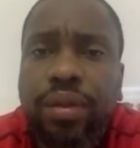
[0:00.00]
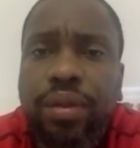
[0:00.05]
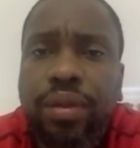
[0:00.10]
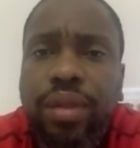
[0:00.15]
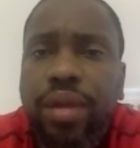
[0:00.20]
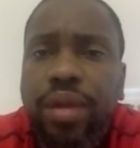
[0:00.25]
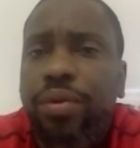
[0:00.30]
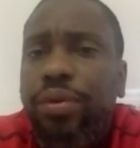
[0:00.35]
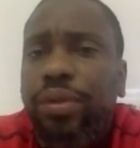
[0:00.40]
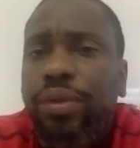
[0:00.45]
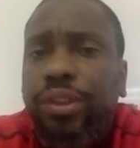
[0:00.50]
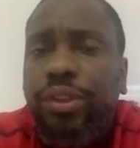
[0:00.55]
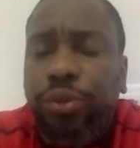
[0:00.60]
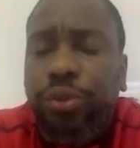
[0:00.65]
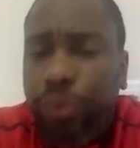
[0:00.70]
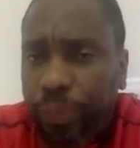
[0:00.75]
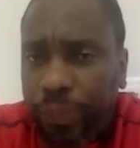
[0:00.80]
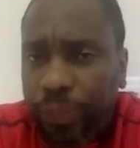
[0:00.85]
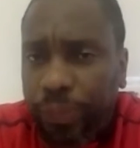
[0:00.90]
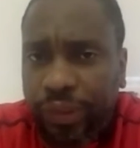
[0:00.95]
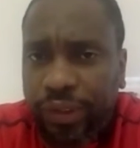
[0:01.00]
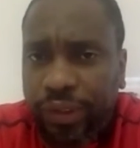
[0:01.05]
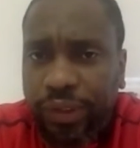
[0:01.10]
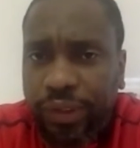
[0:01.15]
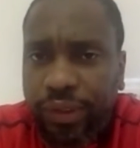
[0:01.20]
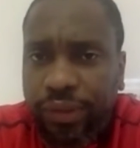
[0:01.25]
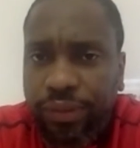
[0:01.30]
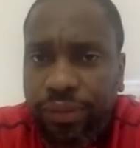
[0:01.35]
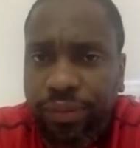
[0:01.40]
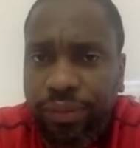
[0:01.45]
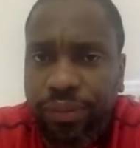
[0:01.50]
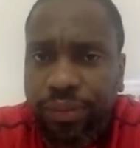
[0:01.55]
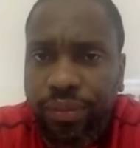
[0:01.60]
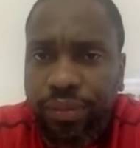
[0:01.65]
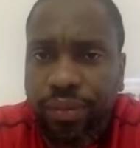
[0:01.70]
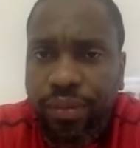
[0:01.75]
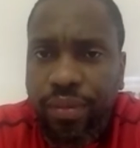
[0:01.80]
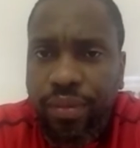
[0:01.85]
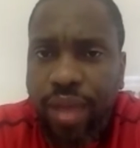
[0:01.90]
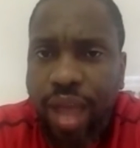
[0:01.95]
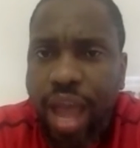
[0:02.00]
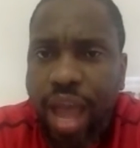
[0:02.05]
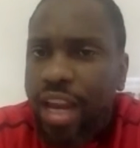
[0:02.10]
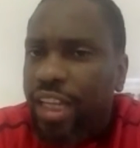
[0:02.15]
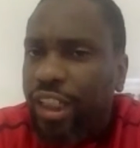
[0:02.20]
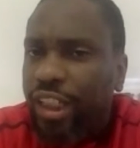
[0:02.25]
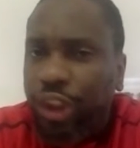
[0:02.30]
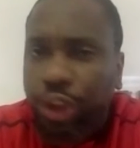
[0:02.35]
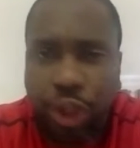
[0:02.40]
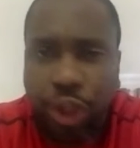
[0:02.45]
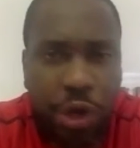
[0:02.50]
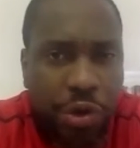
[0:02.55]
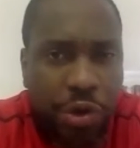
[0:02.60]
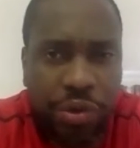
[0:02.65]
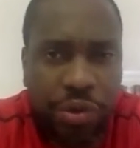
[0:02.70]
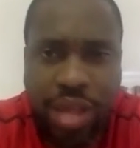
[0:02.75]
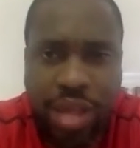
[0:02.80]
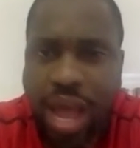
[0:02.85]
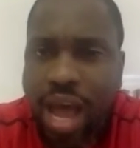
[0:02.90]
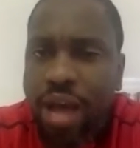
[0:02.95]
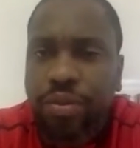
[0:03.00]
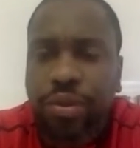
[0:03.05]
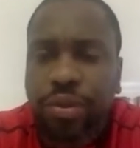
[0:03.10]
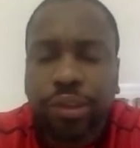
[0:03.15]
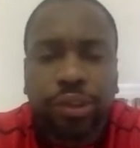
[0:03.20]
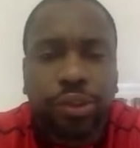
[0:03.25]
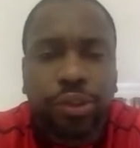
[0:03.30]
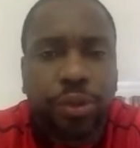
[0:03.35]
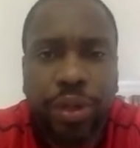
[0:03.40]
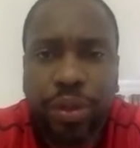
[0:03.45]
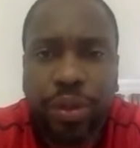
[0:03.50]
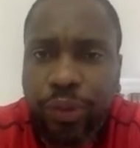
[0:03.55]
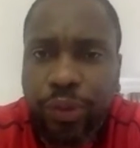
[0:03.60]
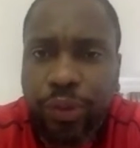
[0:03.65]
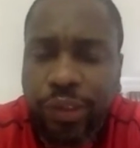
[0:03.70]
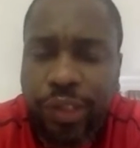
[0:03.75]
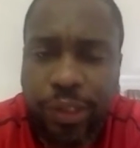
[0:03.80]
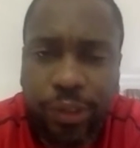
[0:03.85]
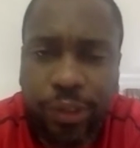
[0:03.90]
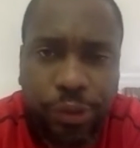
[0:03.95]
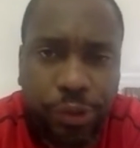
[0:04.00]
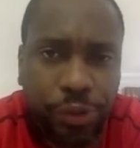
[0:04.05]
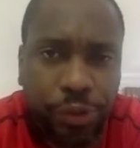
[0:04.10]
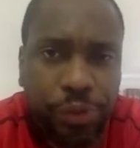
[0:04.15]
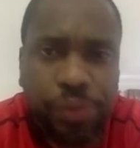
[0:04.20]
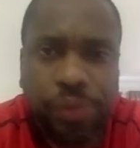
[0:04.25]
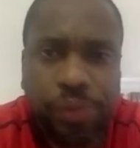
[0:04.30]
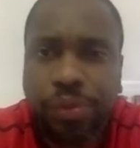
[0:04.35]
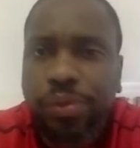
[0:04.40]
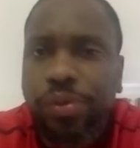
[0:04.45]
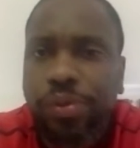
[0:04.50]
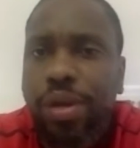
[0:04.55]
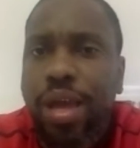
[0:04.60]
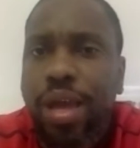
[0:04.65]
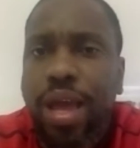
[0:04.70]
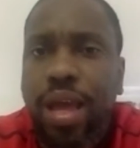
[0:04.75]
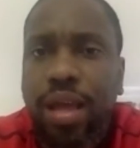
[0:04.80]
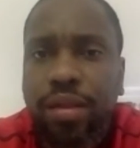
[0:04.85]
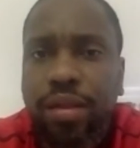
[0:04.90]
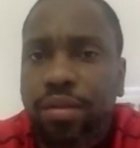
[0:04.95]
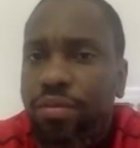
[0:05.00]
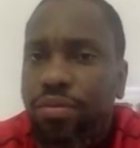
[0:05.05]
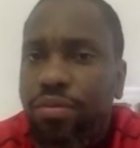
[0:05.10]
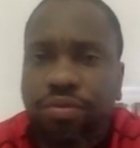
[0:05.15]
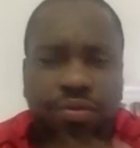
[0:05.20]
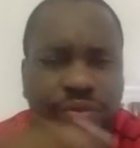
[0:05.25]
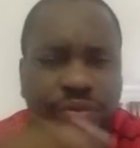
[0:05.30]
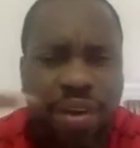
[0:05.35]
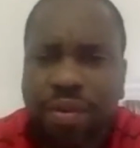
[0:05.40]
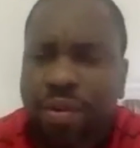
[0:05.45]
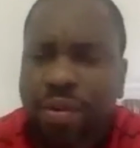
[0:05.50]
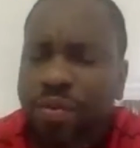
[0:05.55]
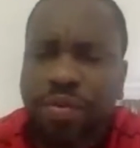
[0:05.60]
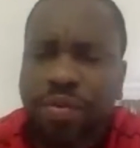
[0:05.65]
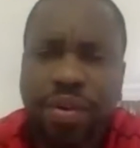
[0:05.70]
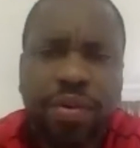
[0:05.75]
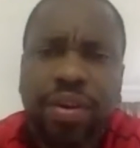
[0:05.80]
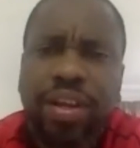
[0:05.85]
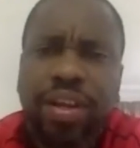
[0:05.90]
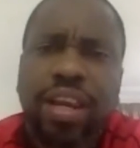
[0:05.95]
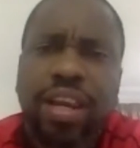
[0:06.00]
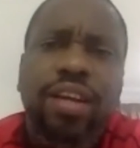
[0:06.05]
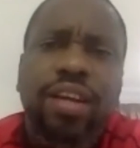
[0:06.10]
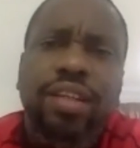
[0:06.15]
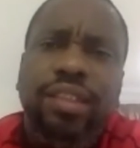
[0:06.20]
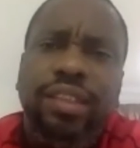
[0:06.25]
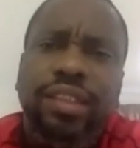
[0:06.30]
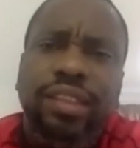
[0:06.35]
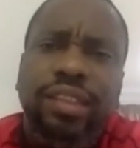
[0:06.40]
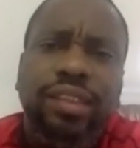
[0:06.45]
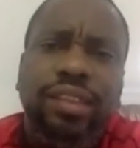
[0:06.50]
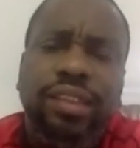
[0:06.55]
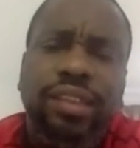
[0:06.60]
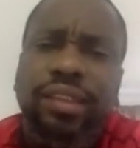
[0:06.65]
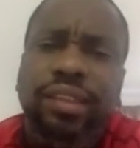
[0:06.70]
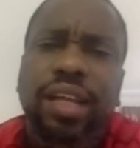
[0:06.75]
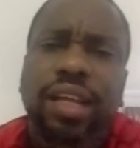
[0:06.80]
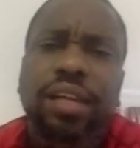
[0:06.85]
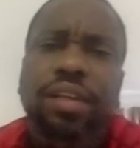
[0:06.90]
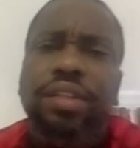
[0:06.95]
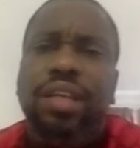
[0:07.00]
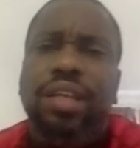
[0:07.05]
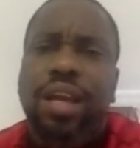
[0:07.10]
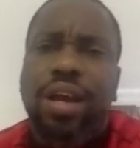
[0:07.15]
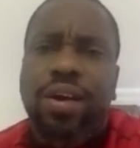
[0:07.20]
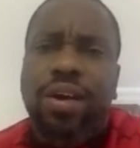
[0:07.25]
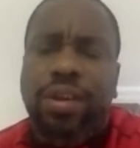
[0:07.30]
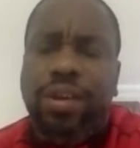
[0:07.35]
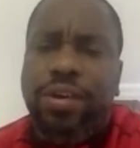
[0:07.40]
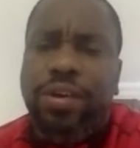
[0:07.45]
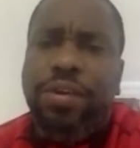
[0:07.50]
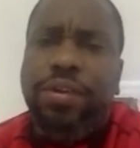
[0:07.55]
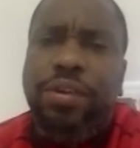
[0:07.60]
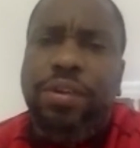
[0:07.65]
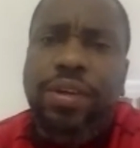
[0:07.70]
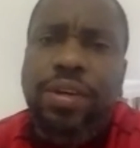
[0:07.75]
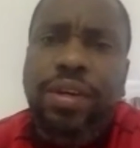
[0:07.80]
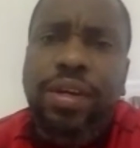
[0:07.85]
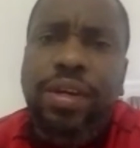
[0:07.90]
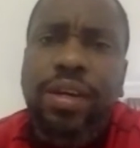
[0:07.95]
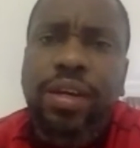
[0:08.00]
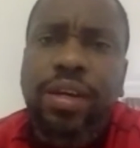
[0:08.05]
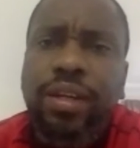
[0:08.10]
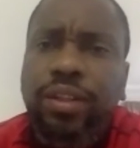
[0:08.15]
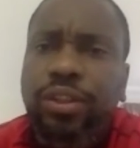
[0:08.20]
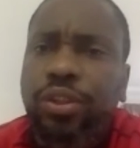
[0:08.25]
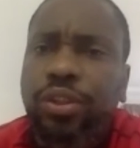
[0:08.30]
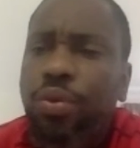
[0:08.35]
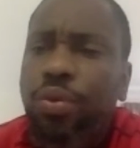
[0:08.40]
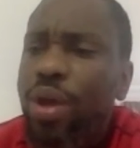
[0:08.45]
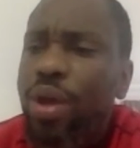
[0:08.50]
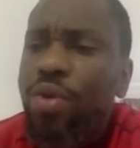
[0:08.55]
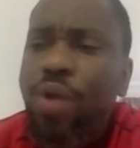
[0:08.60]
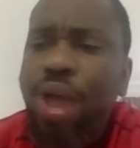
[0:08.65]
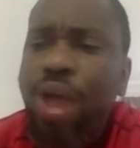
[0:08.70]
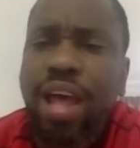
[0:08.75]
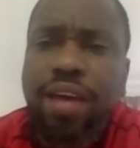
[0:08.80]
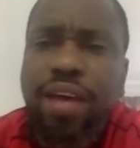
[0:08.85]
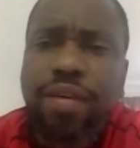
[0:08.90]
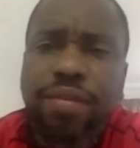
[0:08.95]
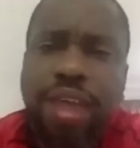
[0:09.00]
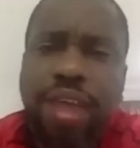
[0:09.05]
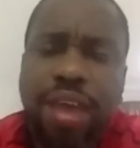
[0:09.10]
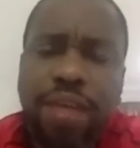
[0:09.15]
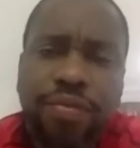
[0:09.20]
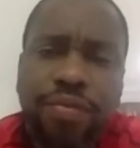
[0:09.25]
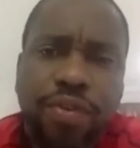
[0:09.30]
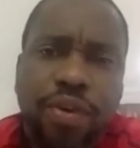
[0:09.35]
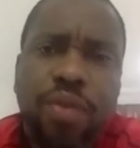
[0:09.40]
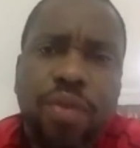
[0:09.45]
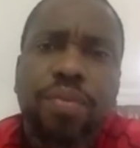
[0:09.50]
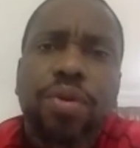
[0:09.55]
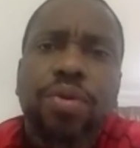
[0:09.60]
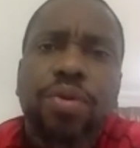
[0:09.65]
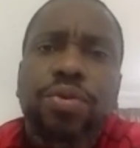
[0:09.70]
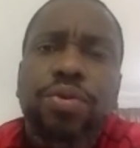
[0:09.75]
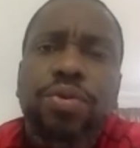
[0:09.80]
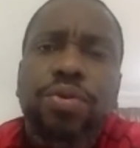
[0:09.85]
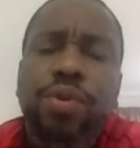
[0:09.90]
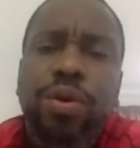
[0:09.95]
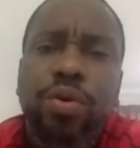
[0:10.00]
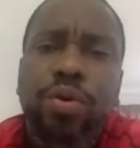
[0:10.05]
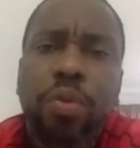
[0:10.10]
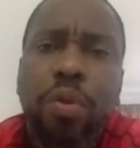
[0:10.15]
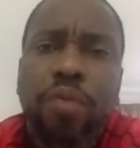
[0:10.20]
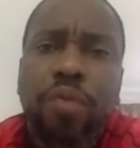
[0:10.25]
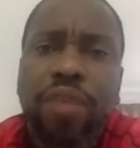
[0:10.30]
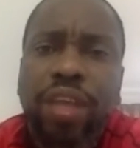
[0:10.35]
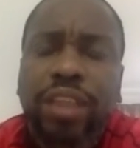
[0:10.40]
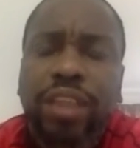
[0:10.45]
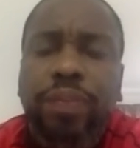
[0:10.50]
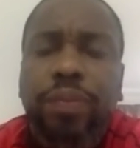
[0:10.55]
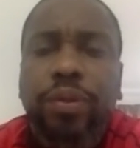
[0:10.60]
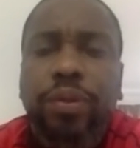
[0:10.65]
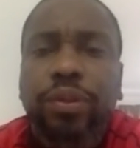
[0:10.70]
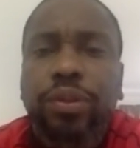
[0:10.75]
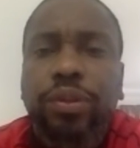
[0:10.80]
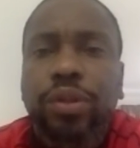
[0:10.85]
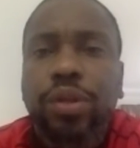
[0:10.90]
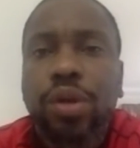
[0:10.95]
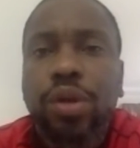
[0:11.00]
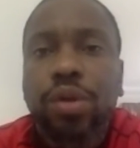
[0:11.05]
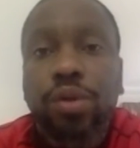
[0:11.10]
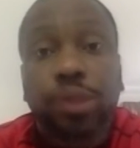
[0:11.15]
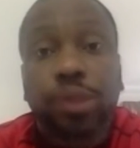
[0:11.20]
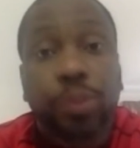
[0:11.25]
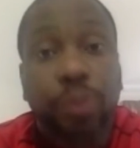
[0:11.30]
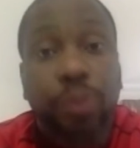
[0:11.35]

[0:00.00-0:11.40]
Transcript: terrorist groups. And he showed how the story was not true, very, very clearly de detailing the article. So when you have a former U N group of experts who's